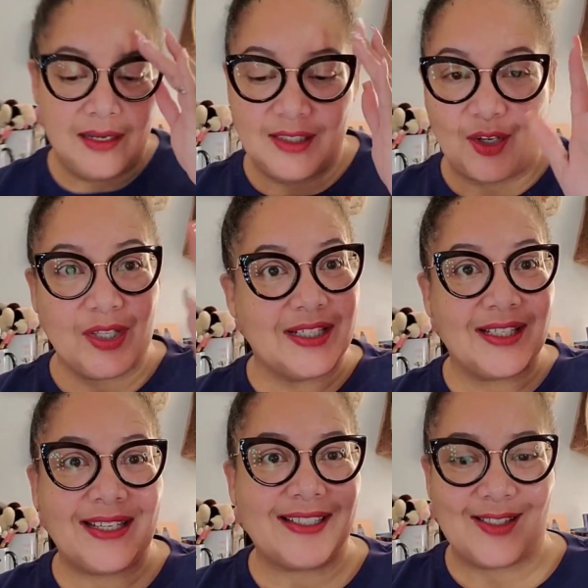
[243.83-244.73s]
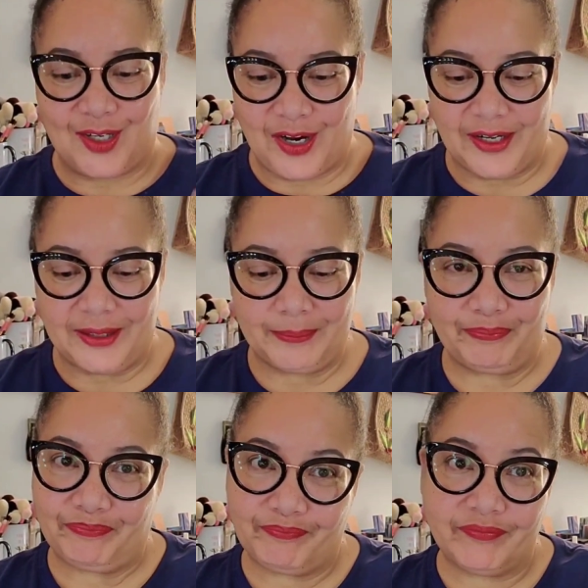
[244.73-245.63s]
So let's get started.
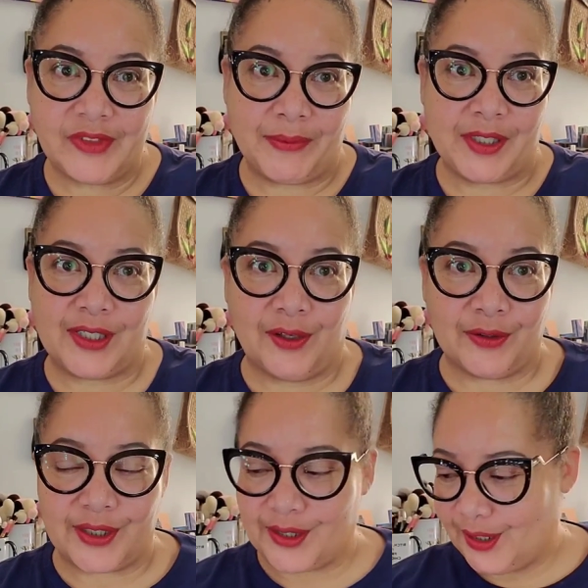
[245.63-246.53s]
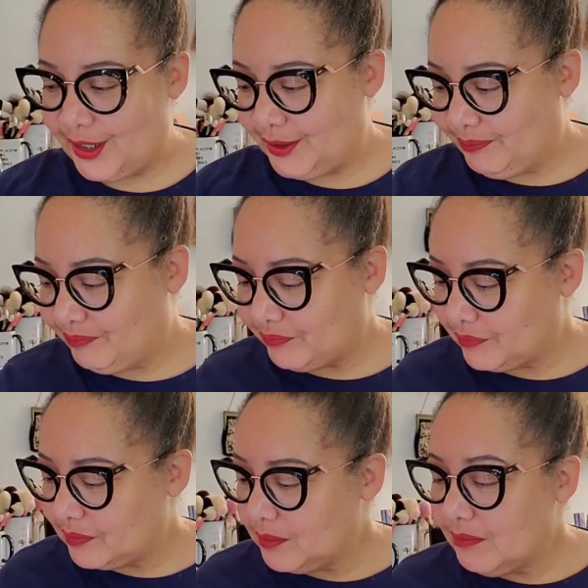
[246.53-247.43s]
Let me just go and get started.
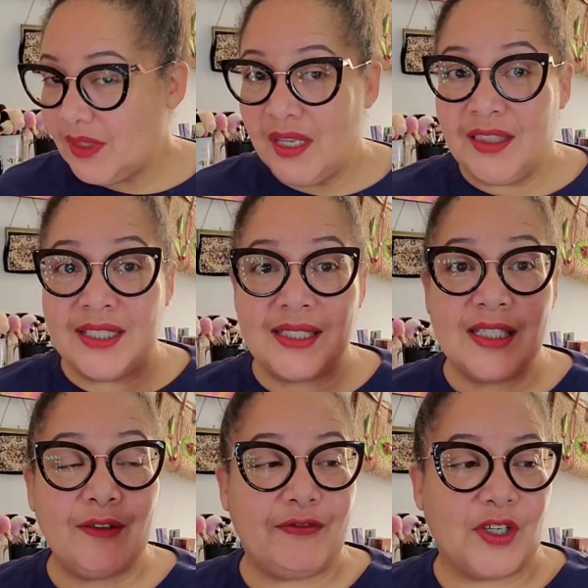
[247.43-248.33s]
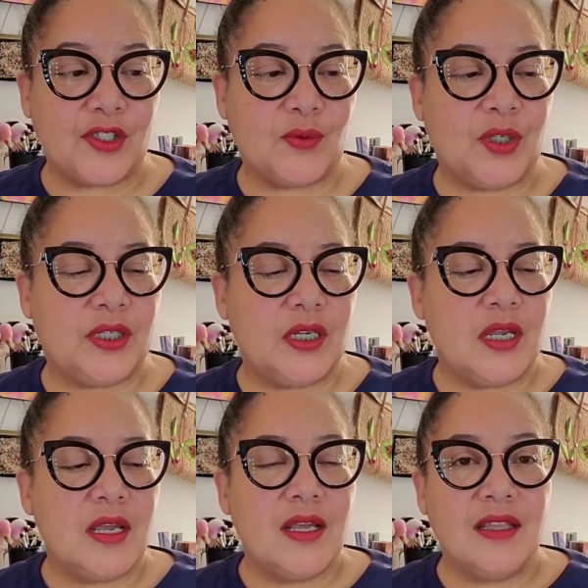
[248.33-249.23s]
This is the first one.
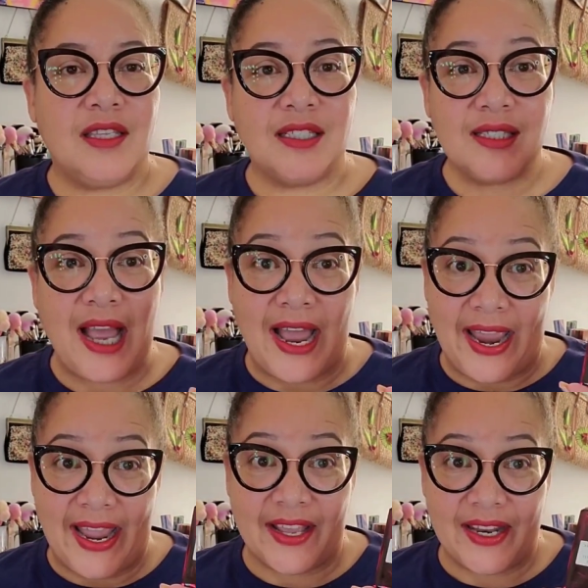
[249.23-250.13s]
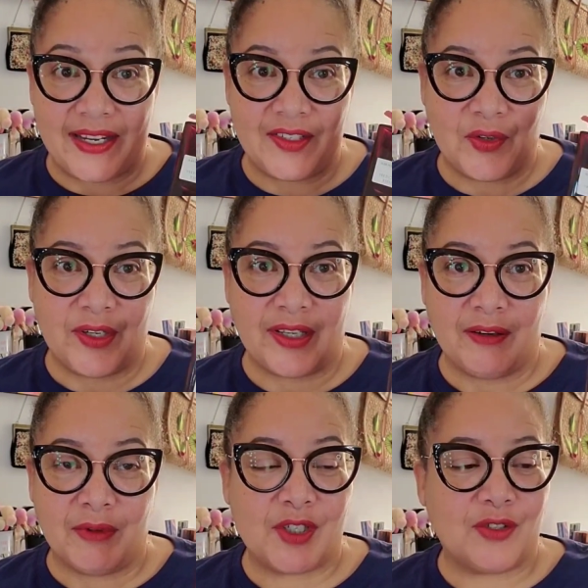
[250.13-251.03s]
This I had during
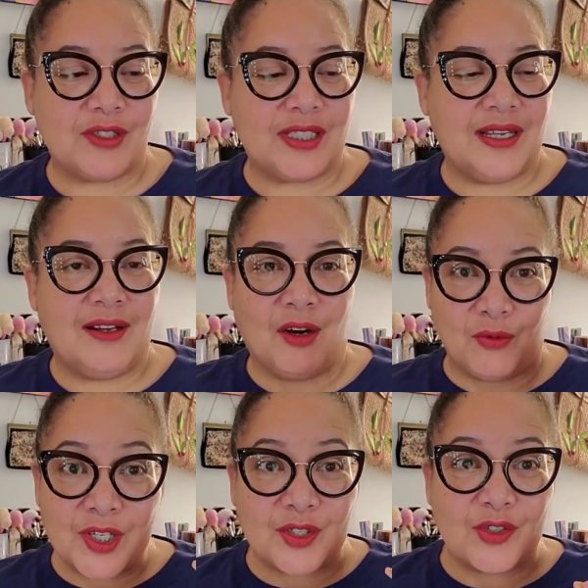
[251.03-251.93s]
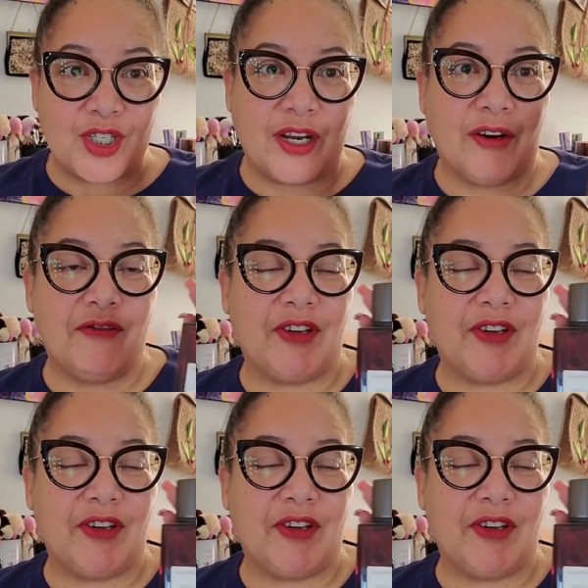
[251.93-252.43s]
the original cherry